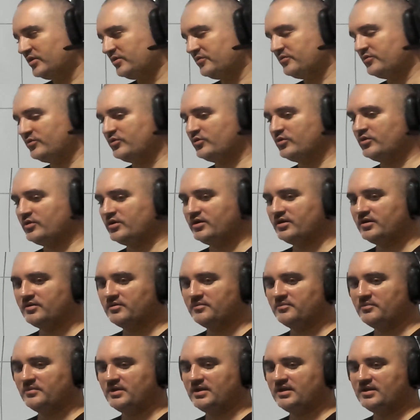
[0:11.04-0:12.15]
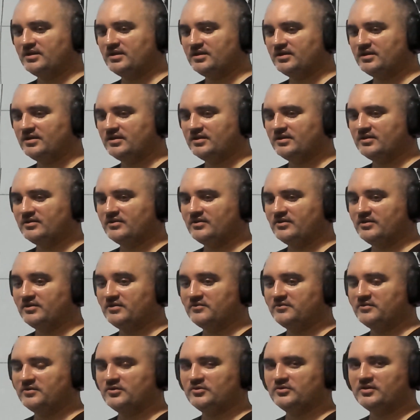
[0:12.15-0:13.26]
for making this
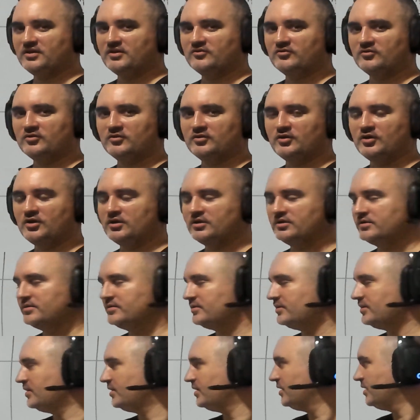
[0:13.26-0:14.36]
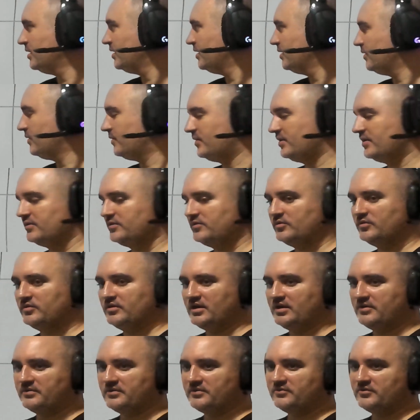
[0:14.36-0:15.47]
video take so long. Thanks to
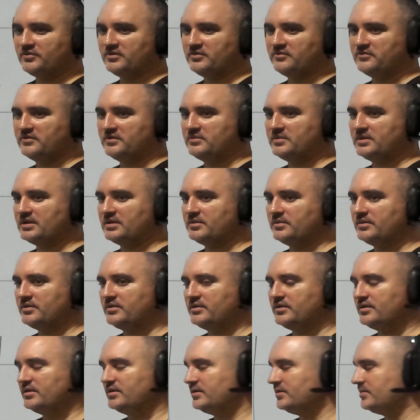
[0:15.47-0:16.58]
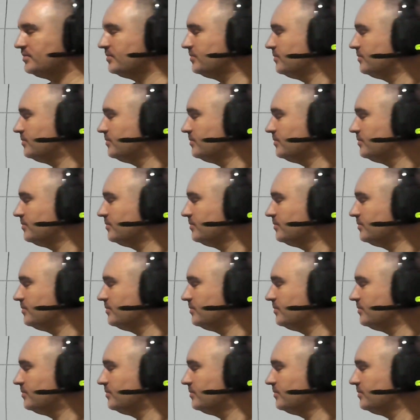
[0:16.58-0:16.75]
David for the feedback about the